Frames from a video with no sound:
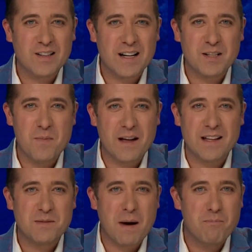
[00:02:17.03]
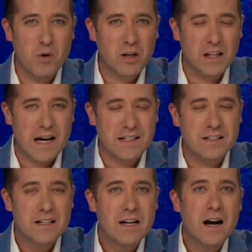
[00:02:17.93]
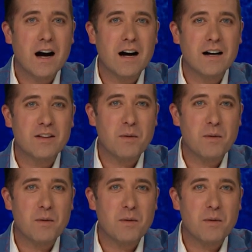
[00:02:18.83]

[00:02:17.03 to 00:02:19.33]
That's my, that's my book light. Uh,